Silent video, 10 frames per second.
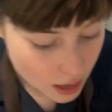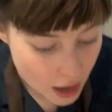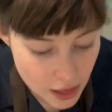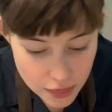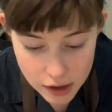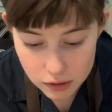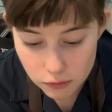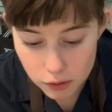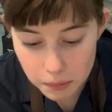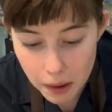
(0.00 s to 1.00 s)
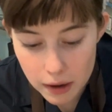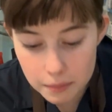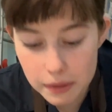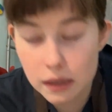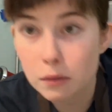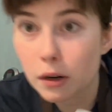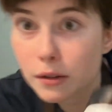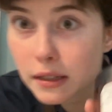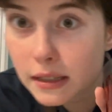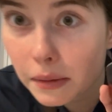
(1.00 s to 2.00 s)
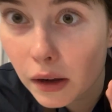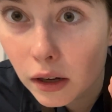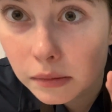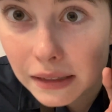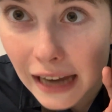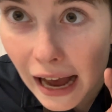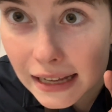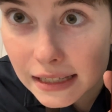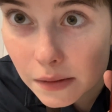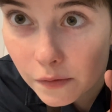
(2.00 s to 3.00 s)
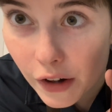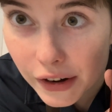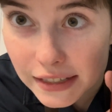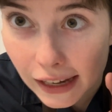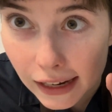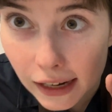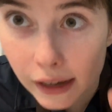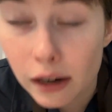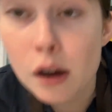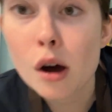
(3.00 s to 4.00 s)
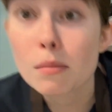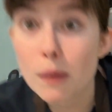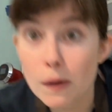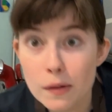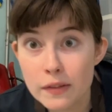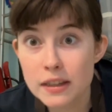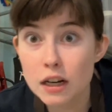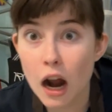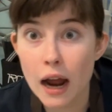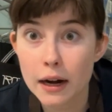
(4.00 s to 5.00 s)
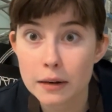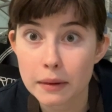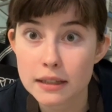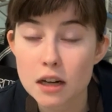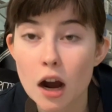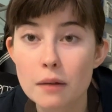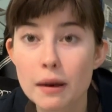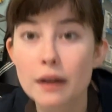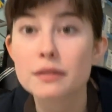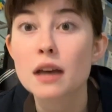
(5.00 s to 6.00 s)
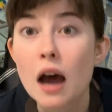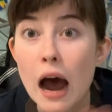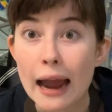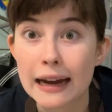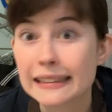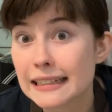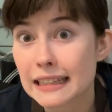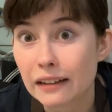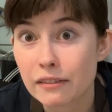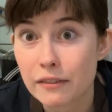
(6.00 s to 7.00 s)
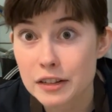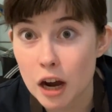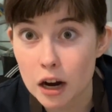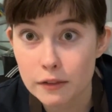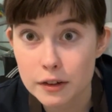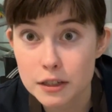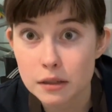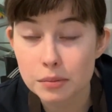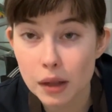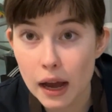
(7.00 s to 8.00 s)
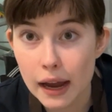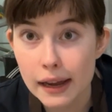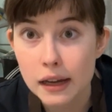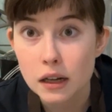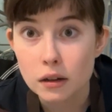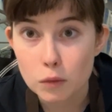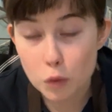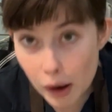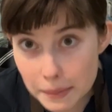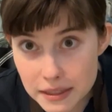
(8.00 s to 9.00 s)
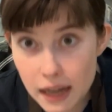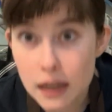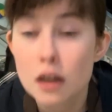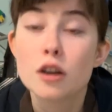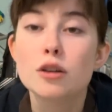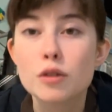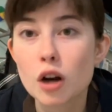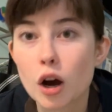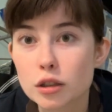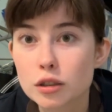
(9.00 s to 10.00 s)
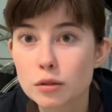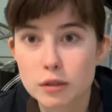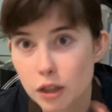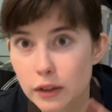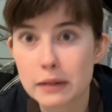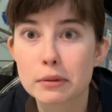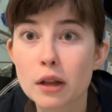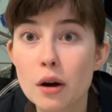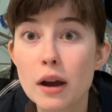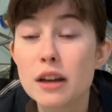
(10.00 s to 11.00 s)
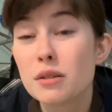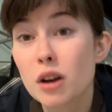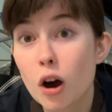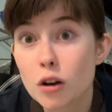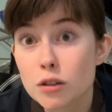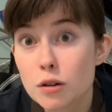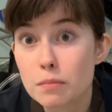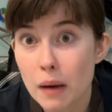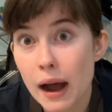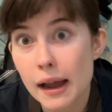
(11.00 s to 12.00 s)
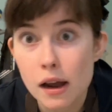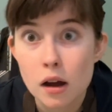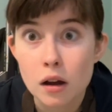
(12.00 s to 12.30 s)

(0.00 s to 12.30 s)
and then for part B, we're using something called potassium ferrocyanide. Both of these are iron-based compounds. I got these off of Photographer's Supply website. You can also, which I'll link below, and you can also buy